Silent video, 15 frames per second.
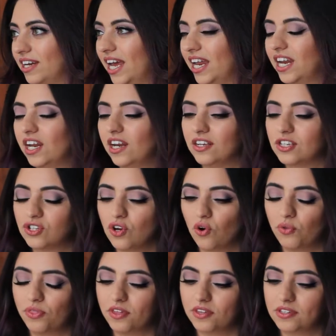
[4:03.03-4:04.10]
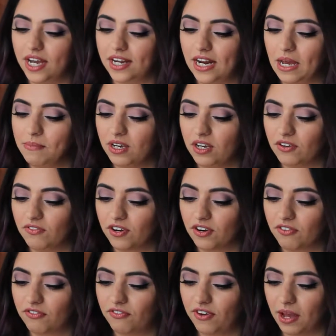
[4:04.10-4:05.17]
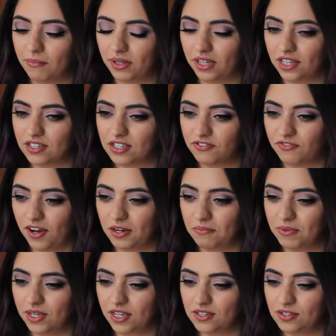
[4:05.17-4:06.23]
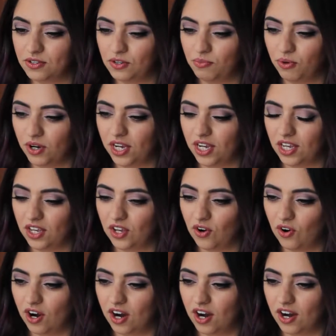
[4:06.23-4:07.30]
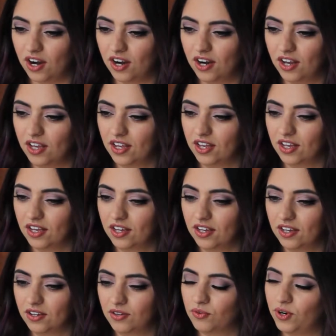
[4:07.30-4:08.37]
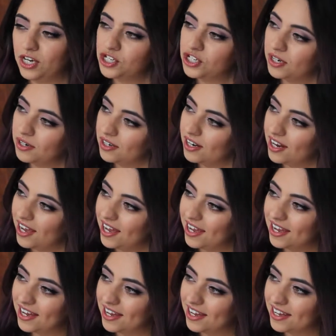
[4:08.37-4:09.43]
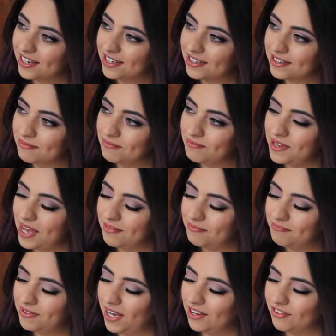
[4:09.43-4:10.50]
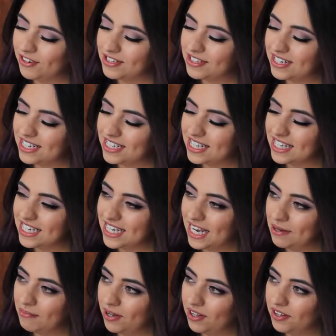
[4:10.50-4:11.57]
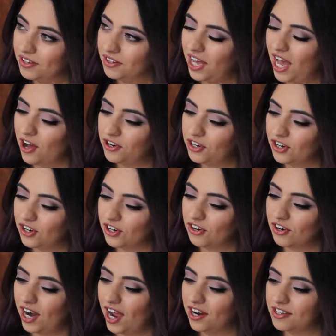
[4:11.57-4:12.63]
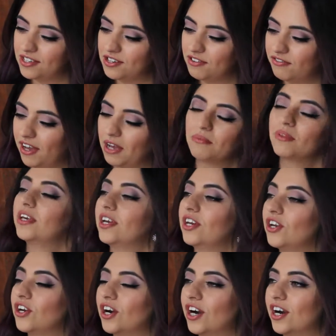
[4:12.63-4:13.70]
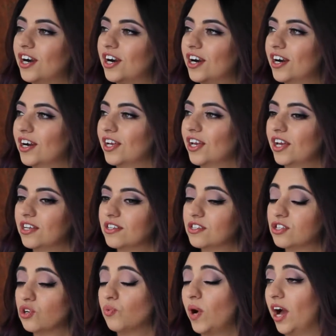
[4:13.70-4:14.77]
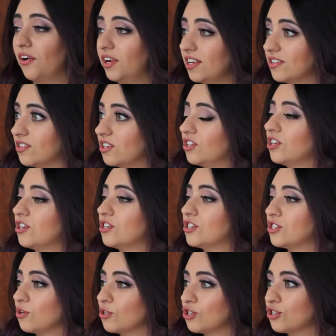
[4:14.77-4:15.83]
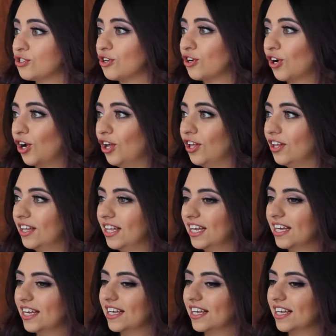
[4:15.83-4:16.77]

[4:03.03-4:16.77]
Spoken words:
it. And so the dynamic of your family is fun because you bring your Russian diversity to the table. How does your family and your surroundings and your social circle